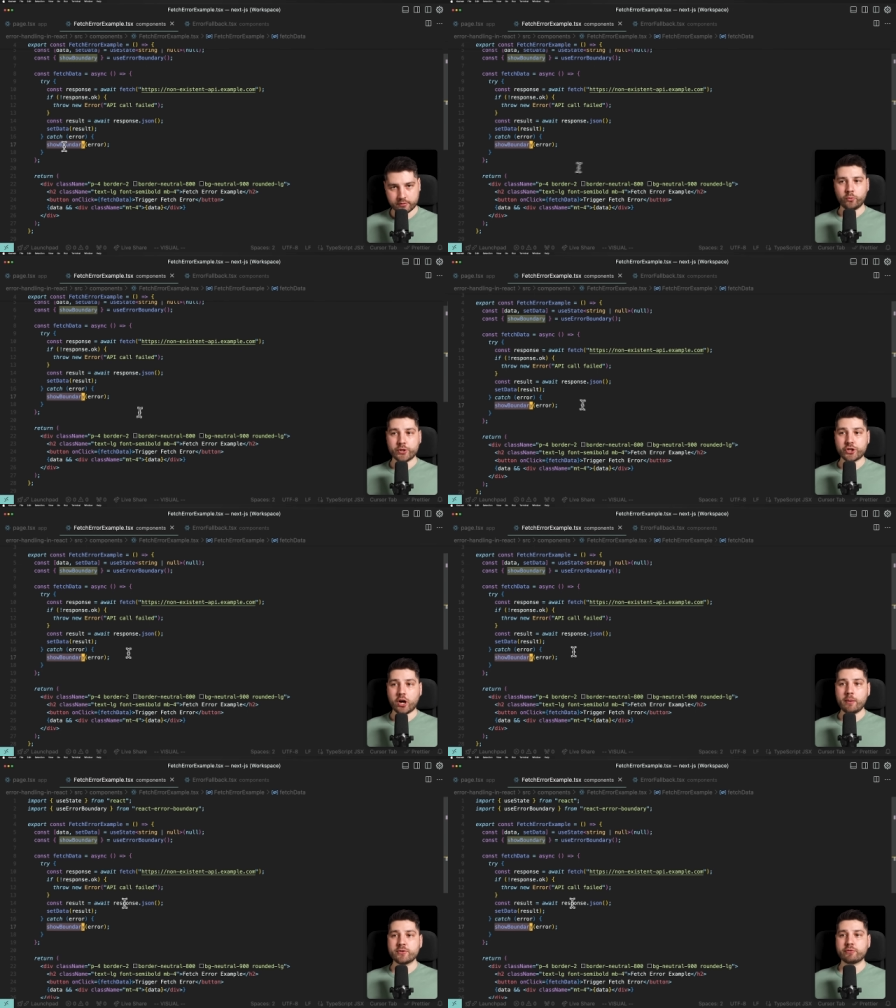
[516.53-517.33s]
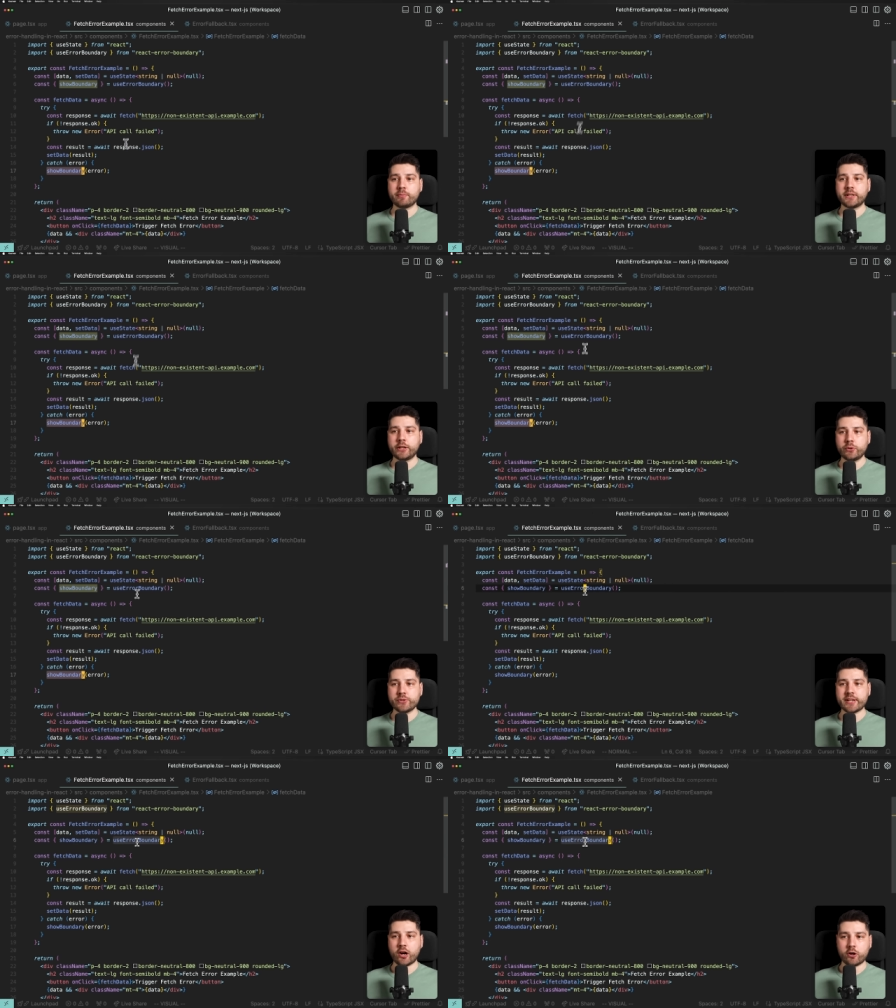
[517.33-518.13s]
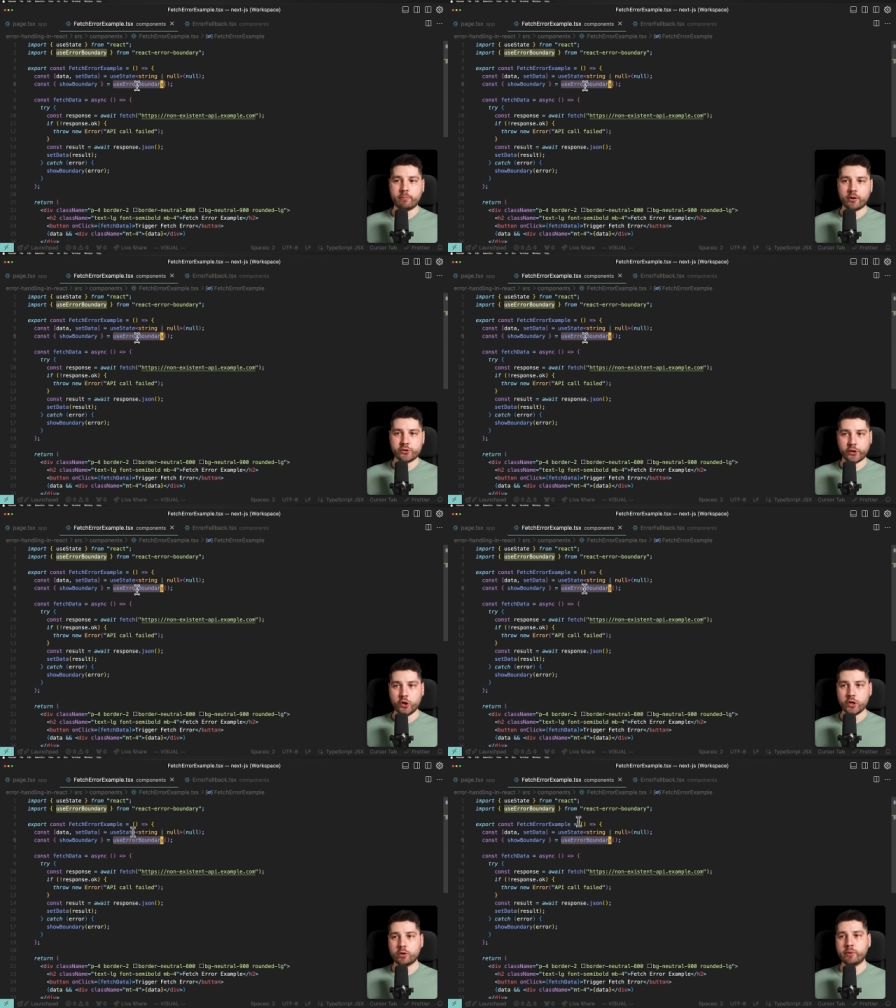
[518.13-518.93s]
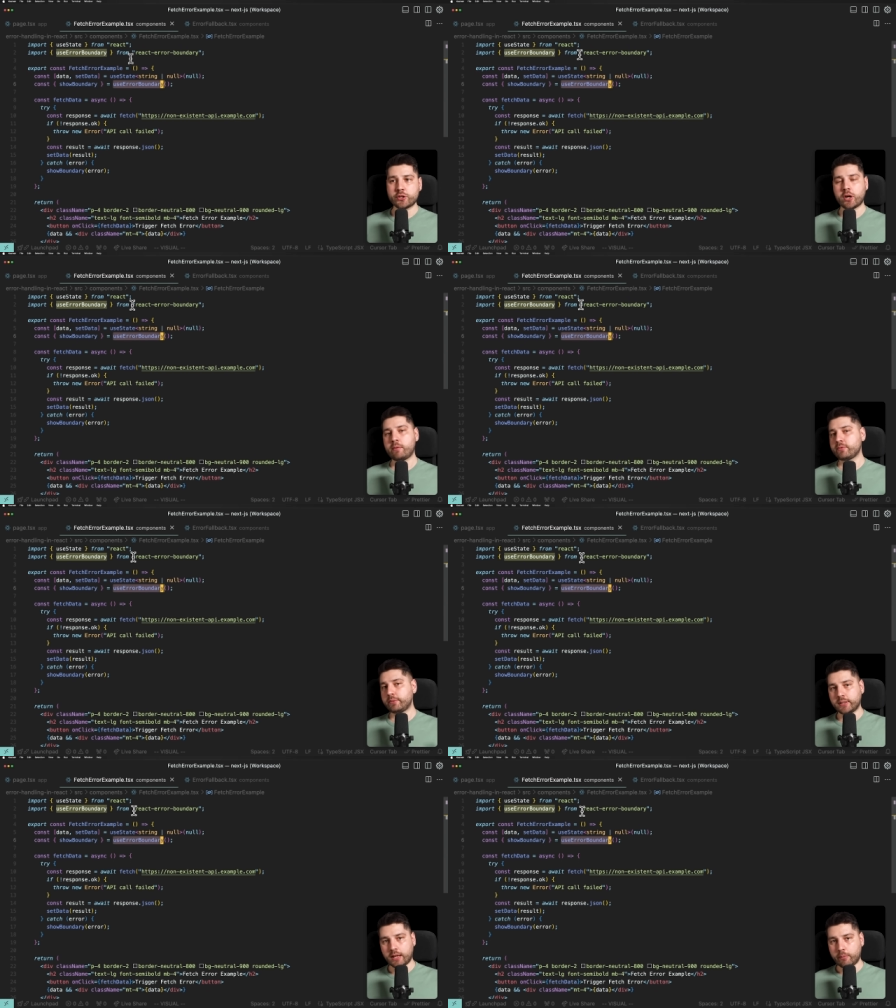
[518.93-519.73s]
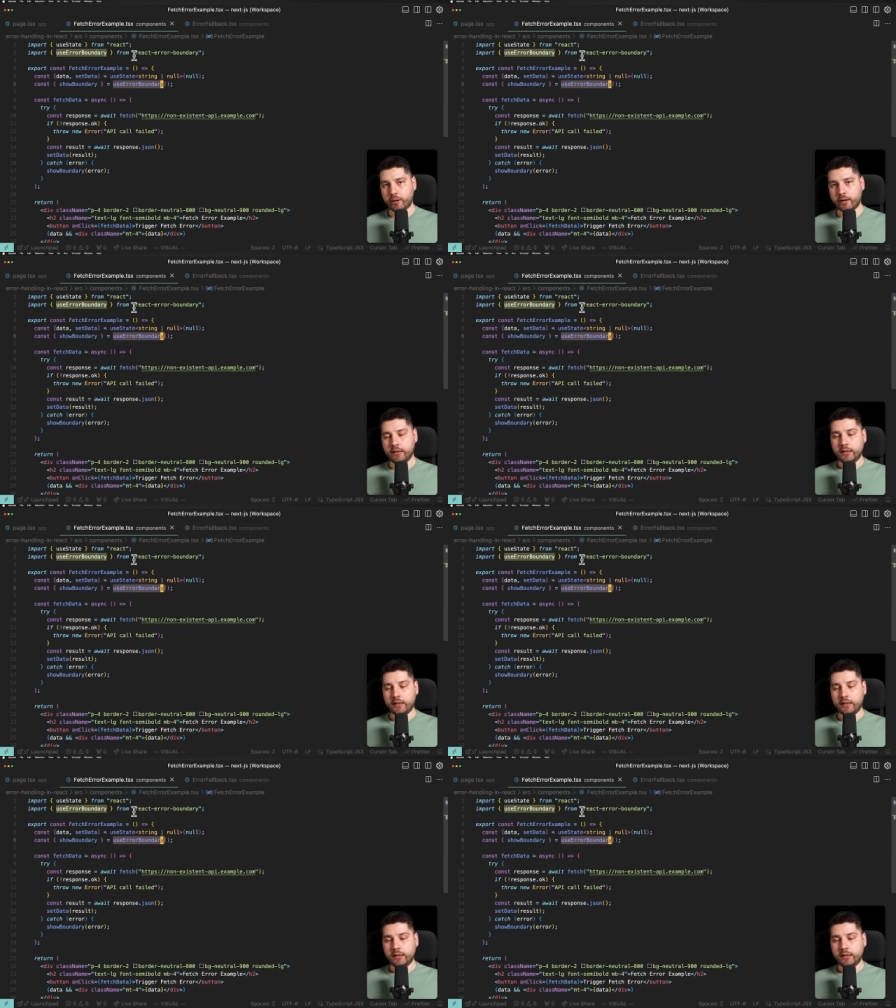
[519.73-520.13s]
which comes from the use error boundary hook, which comes from the library.